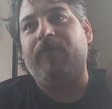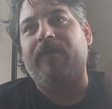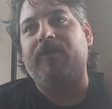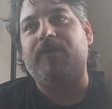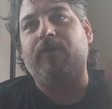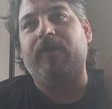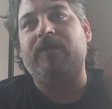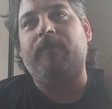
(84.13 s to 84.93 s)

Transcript: And the story is